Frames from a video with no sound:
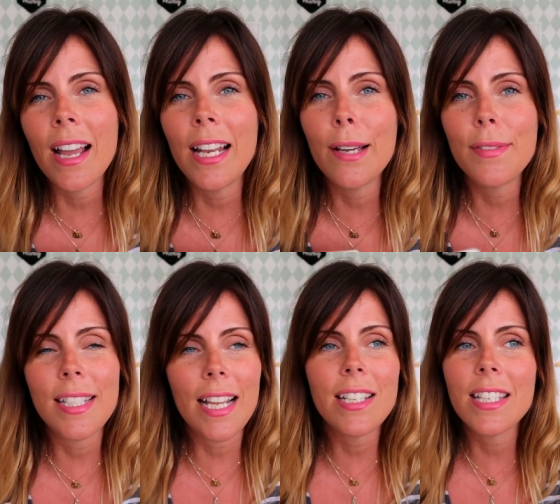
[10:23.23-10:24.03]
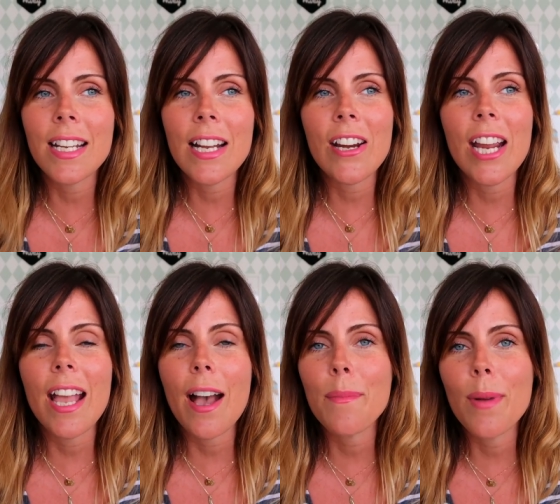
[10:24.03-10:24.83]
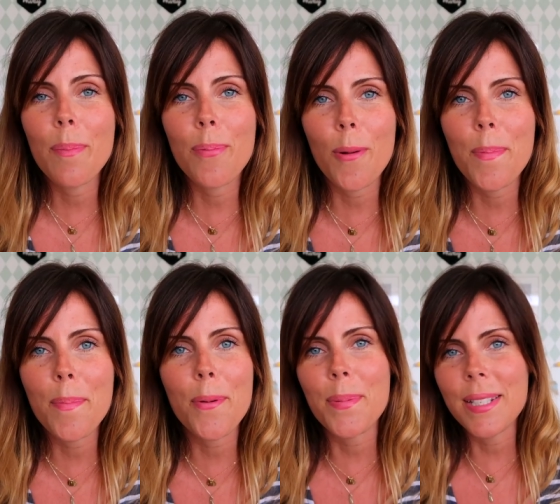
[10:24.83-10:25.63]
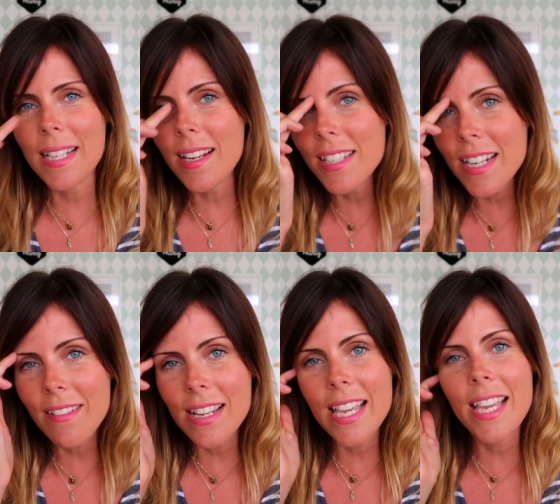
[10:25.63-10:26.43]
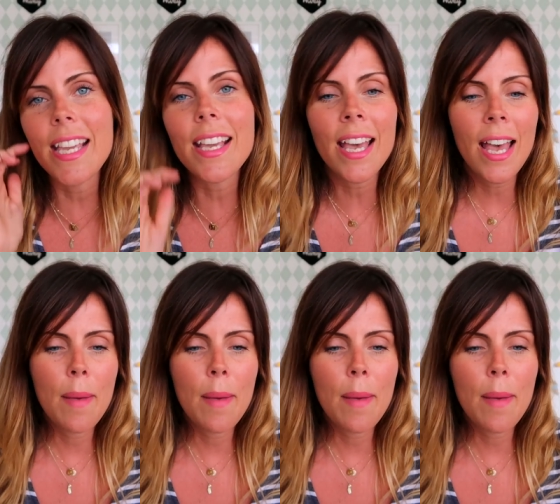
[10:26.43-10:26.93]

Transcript: I love stationery. I'm a proper, proper stationery geek.